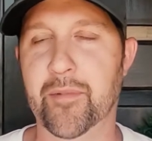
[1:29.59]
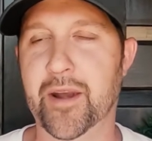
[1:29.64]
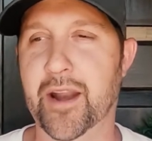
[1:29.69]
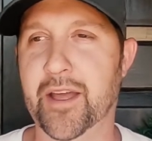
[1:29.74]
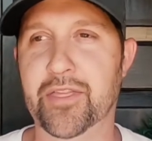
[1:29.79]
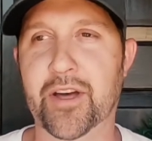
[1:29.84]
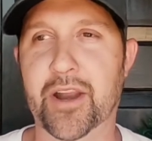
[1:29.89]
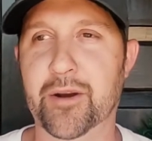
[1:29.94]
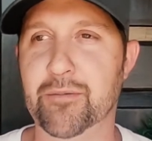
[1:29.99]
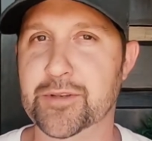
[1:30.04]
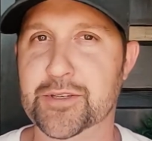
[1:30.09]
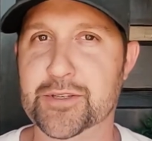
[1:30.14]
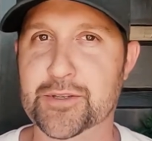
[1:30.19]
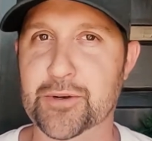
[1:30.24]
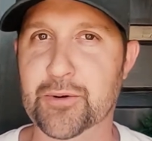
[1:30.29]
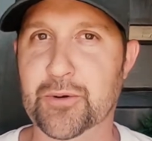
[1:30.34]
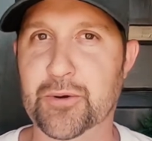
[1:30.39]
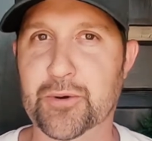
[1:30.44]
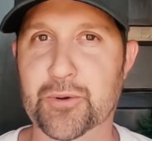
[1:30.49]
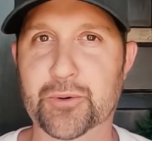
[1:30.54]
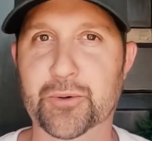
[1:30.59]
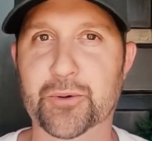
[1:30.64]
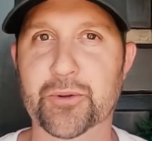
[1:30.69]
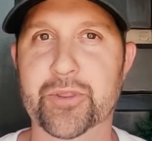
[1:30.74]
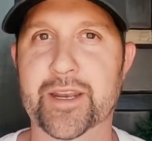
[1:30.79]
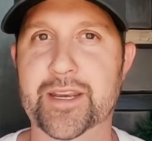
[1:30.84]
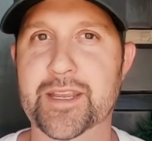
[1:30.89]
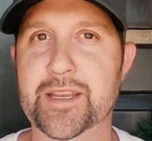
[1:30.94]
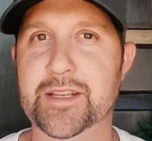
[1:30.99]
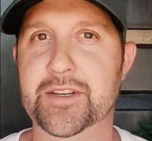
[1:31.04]
And I thought it was so cool
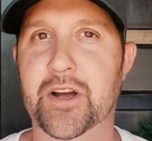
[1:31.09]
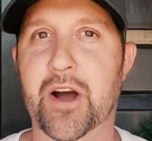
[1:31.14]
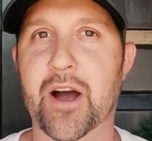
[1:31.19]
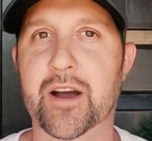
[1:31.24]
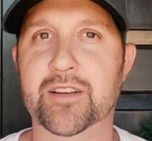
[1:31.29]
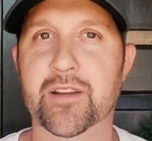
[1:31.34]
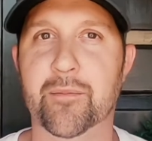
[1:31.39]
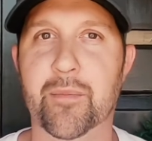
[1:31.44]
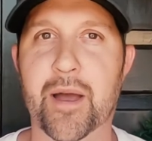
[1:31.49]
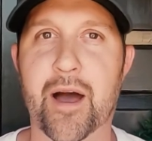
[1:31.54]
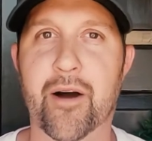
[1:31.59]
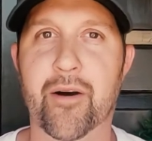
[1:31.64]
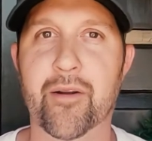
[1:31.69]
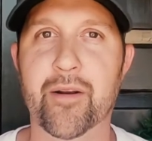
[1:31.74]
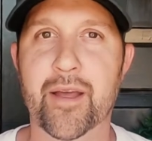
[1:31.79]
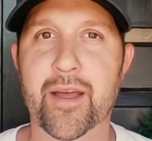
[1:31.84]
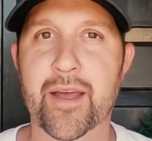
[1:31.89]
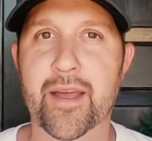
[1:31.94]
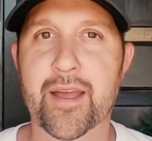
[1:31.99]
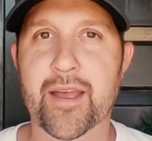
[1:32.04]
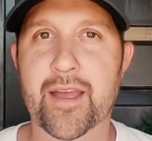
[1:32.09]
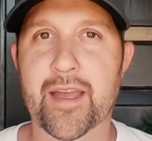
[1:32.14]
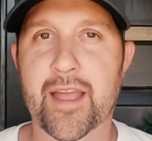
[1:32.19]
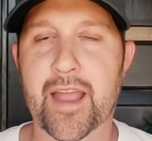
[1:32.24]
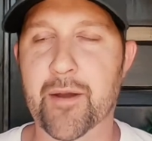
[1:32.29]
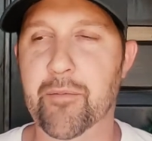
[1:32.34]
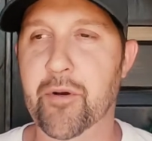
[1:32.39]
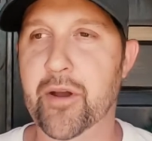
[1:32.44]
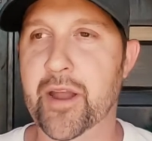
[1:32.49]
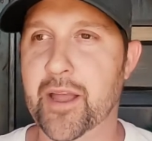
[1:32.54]
that he talked about
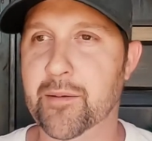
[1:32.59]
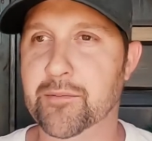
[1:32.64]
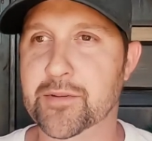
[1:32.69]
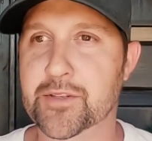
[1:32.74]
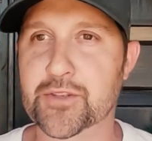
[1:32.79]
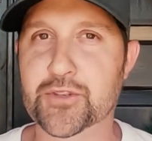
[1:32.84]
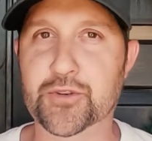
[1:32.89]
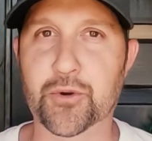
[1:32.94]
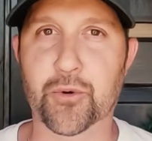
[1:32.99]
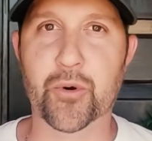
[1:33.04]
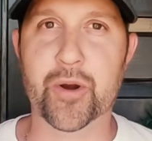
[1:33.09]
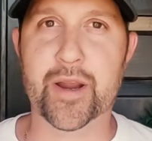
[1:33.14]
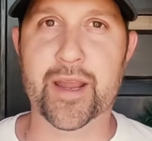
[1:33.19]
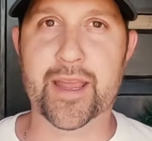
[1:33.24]
Abraham's story